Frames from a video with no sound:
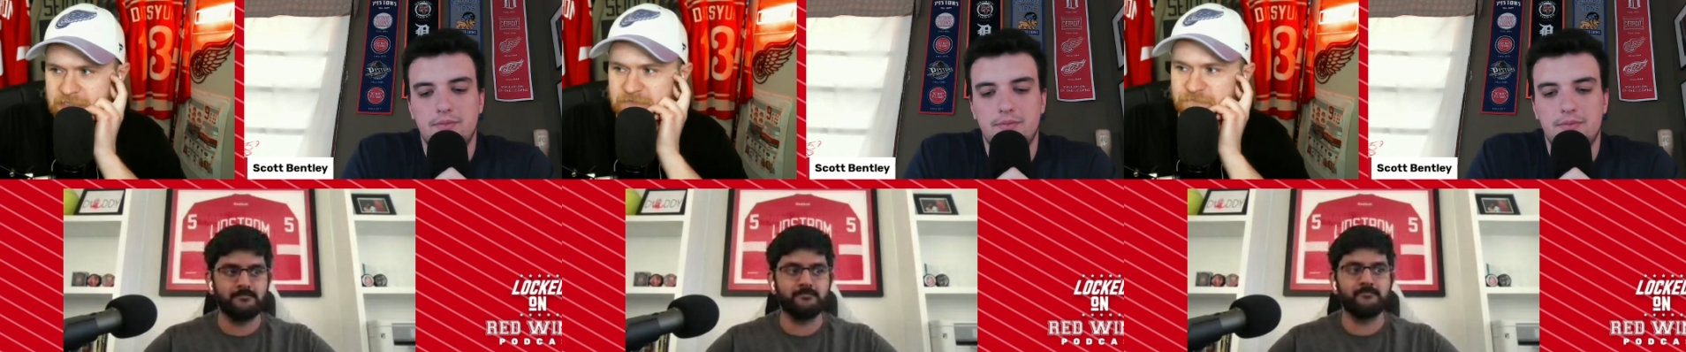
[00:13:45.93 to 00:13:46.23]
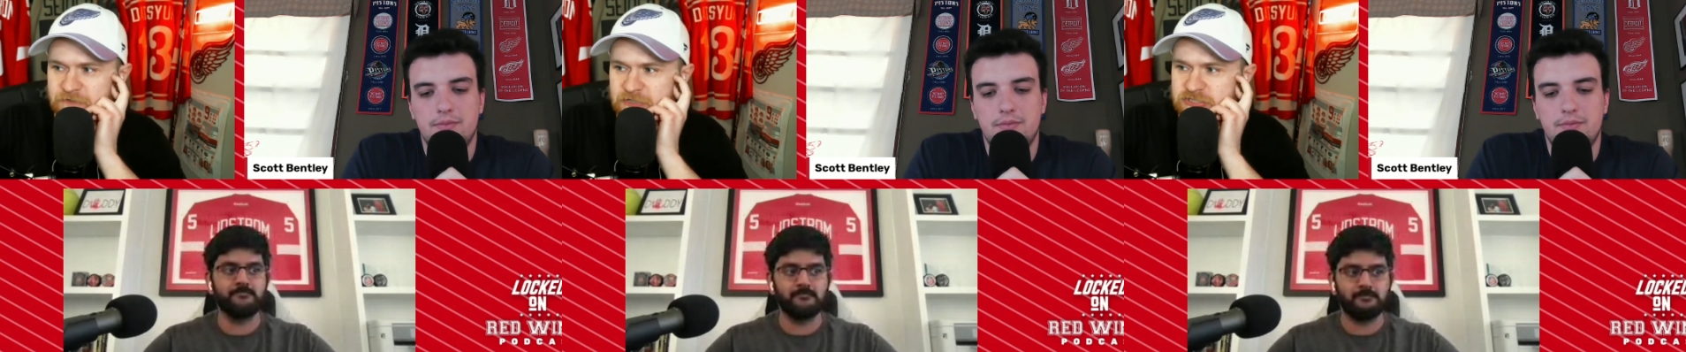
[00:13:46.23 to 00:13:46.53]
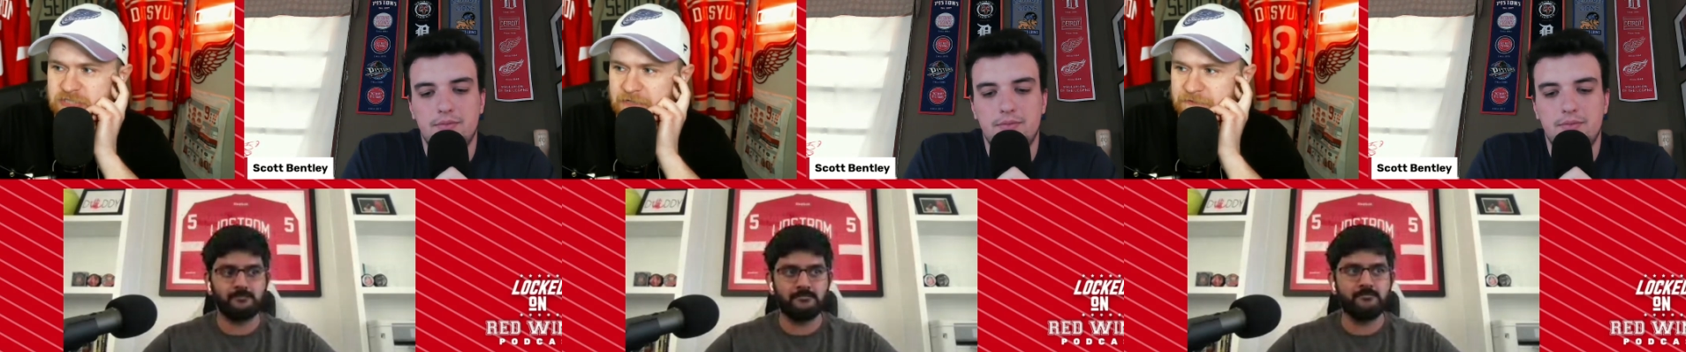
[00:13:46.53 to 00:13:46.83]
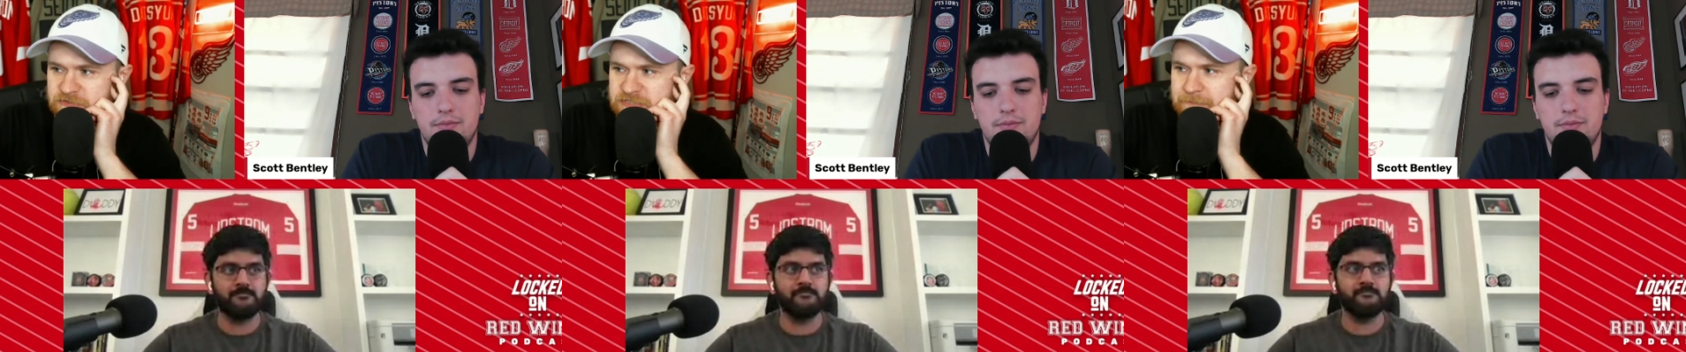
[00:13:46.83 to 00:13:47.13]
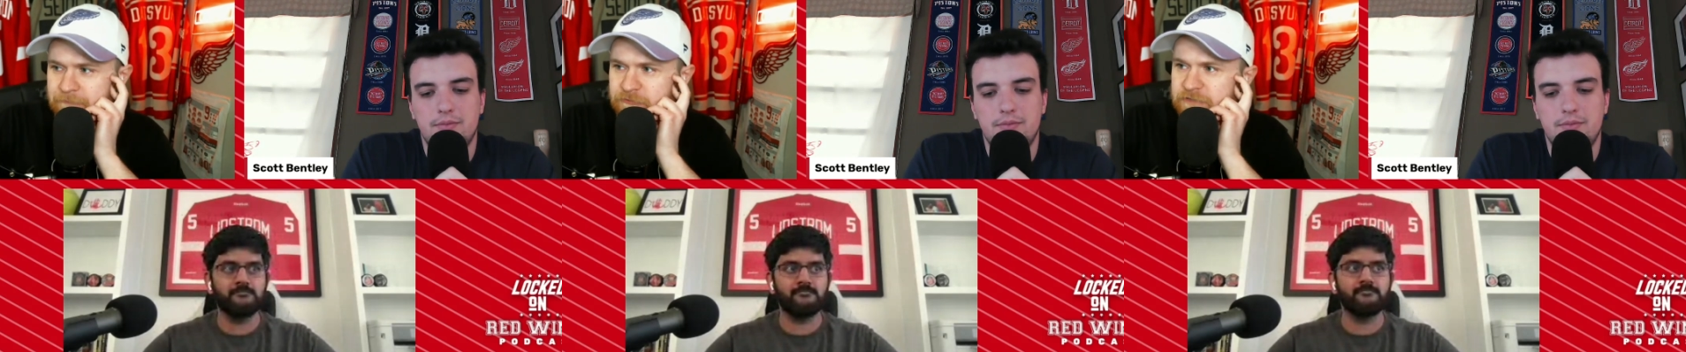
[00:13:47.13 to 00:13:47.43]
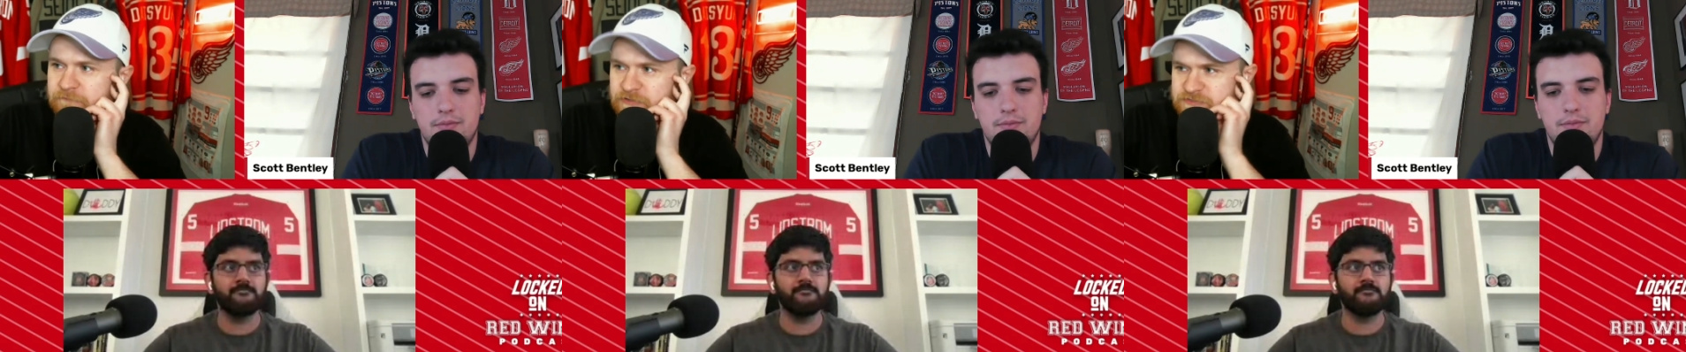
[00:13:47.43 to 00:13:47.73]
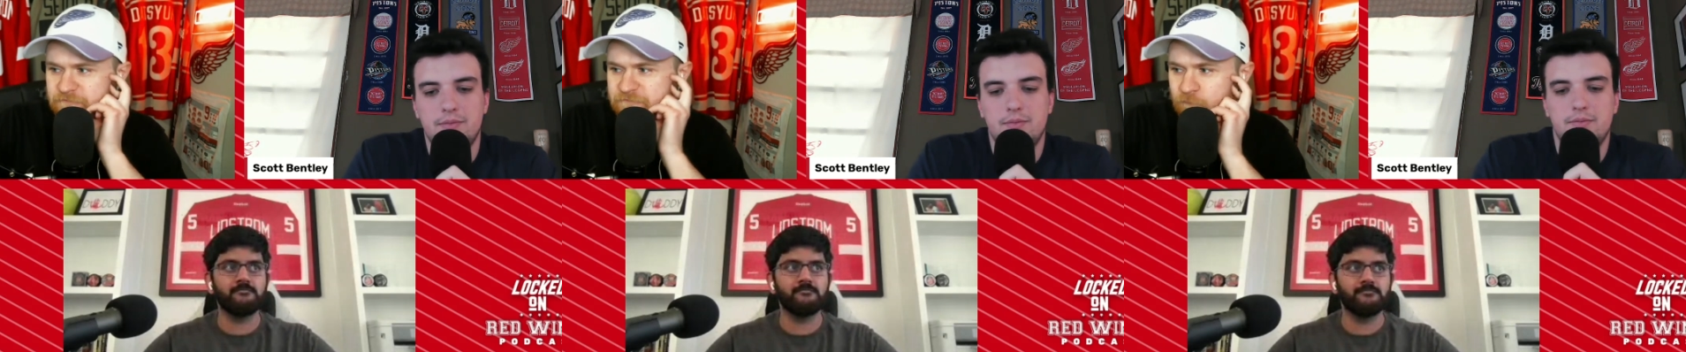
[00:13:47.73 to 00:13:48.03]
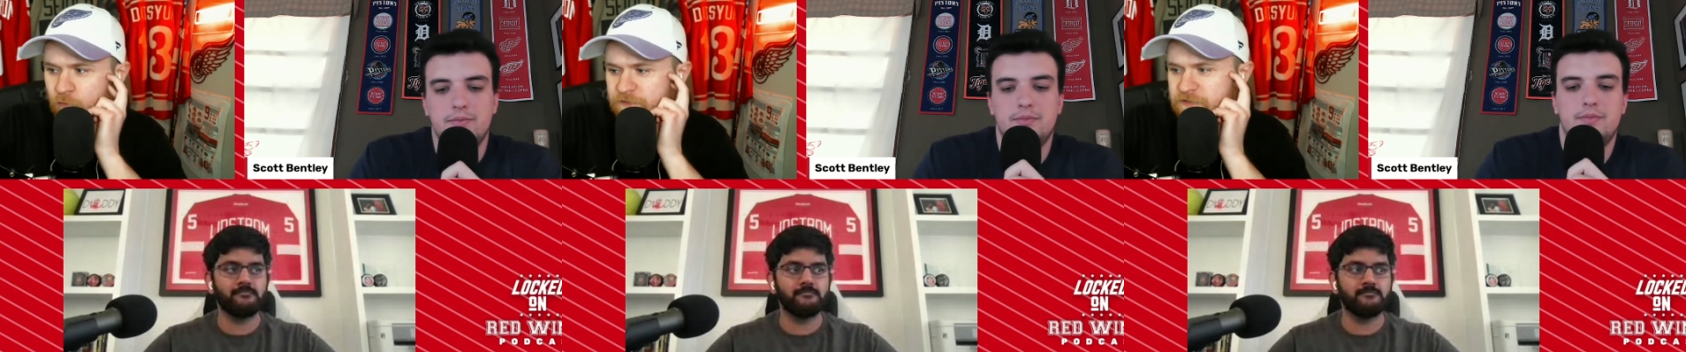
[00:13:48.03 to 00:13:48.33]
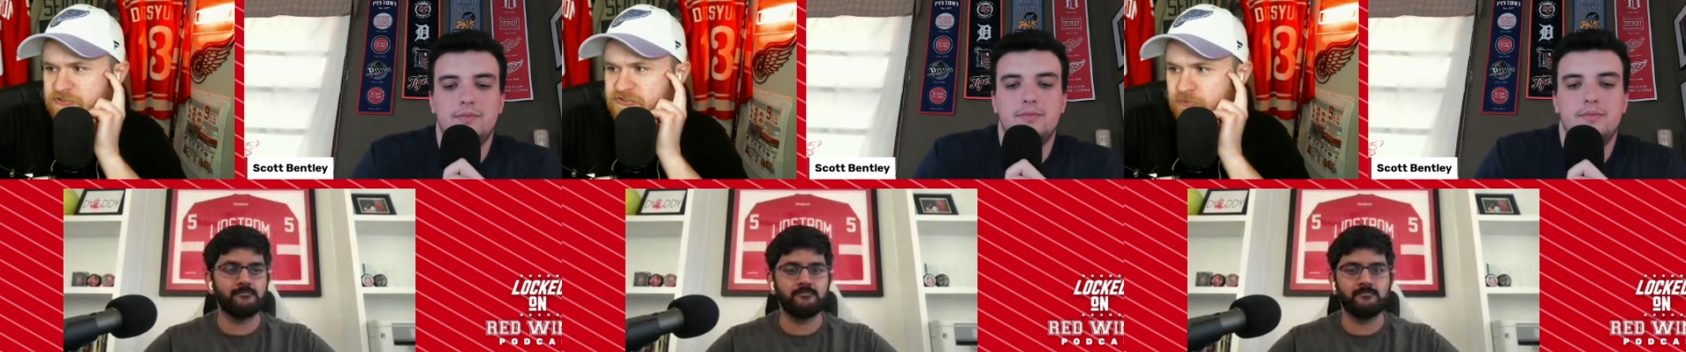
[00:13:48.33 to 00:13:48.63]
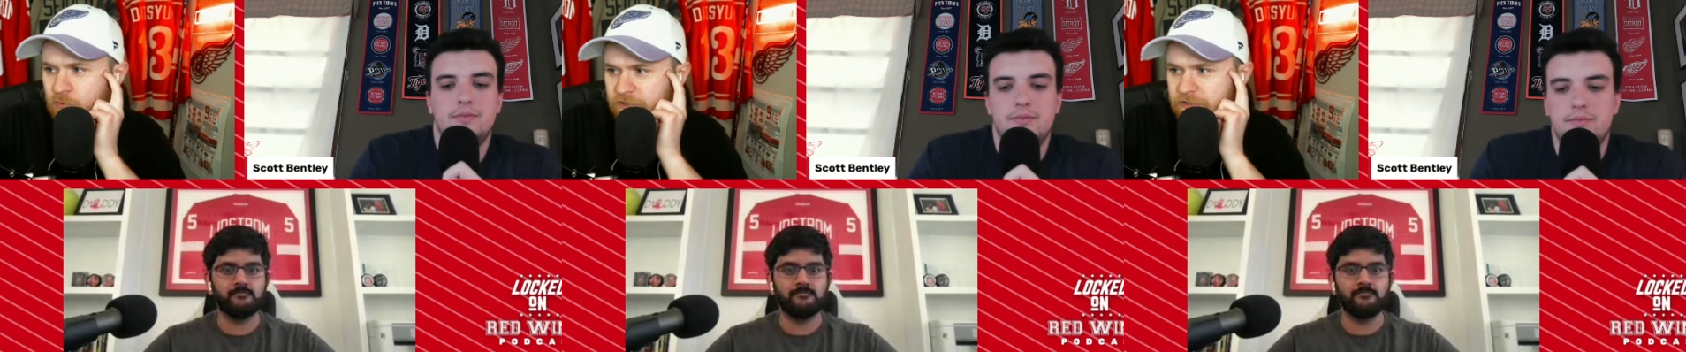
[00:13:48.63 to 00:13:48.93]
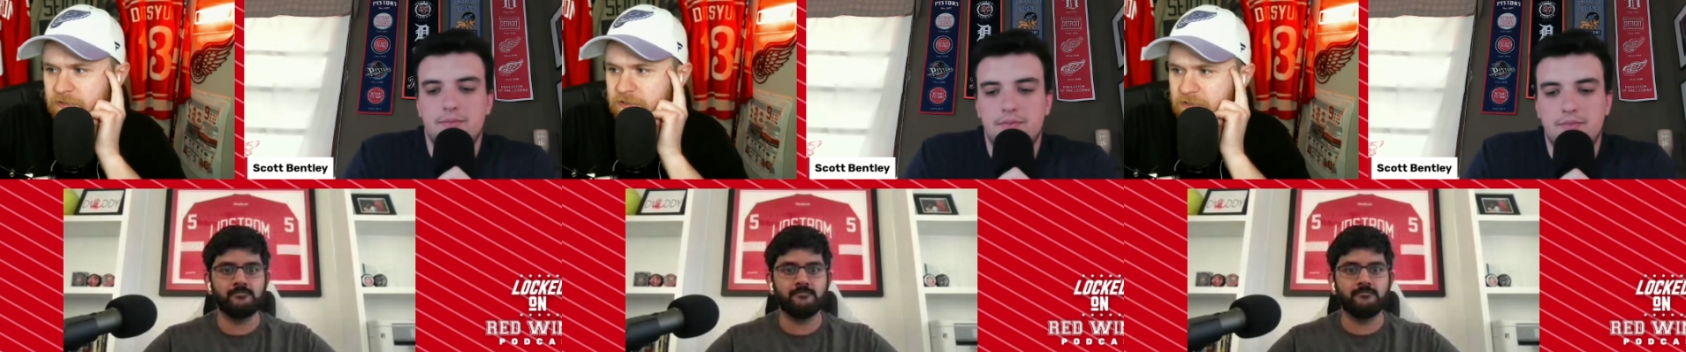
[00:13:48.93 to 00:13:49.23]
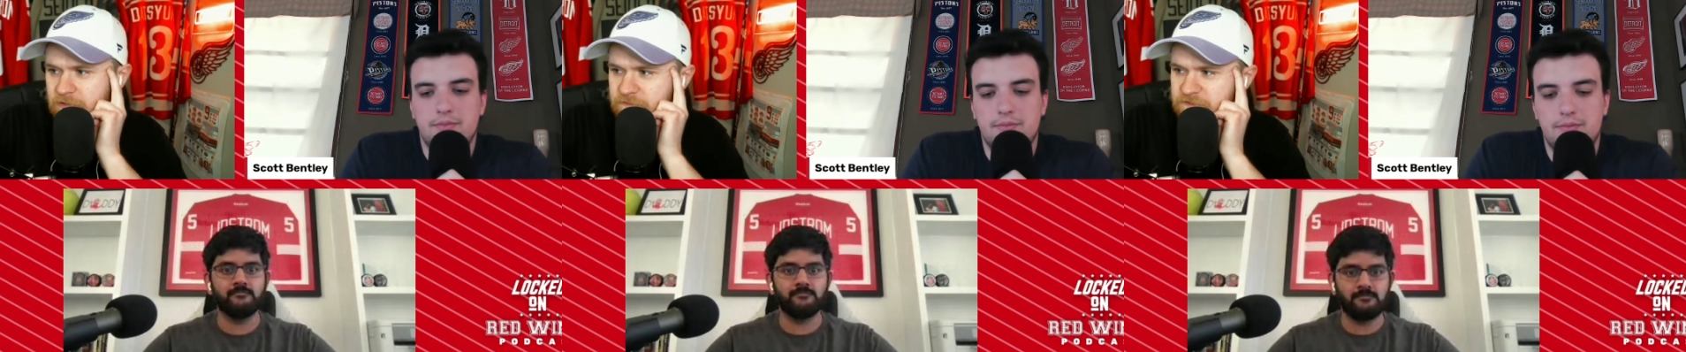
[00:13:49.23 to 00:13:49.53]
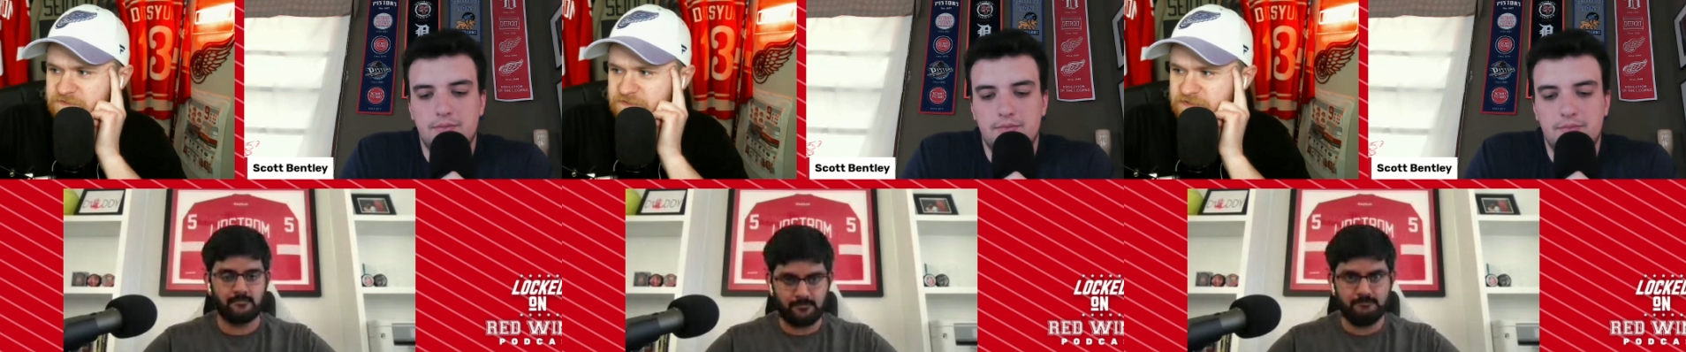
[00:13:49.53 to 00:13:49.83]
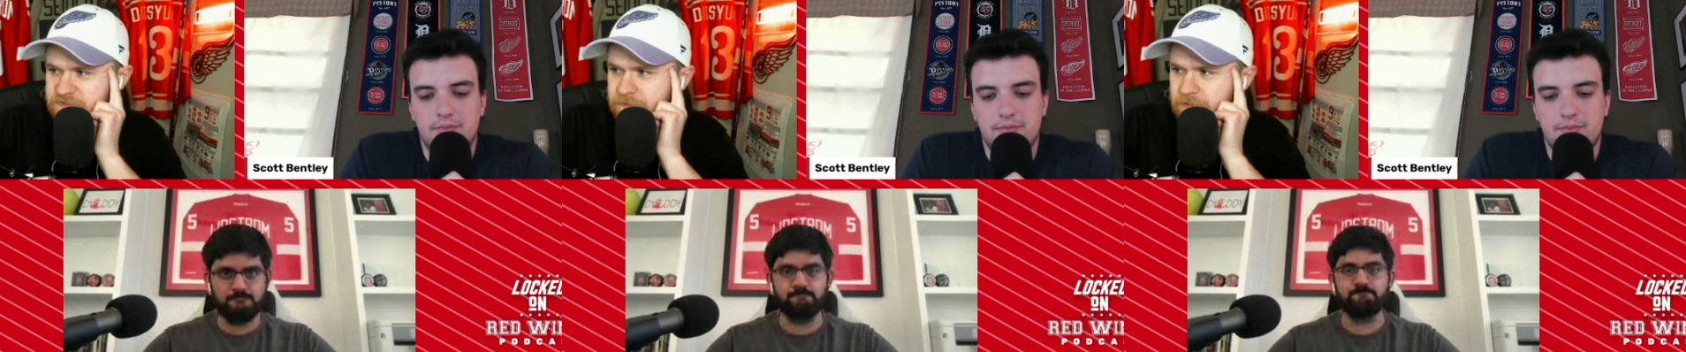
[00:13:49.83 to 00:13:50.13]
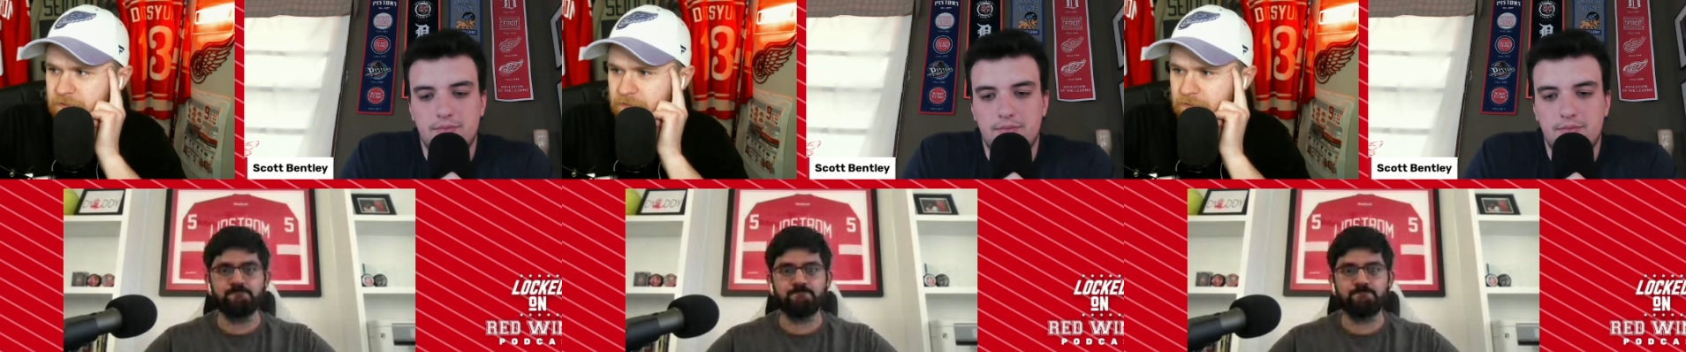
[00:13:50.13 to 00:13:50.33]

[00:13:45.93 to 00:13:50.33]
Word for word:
Speaker 1: He finished on their team, I believe, was fourth in scoring this season.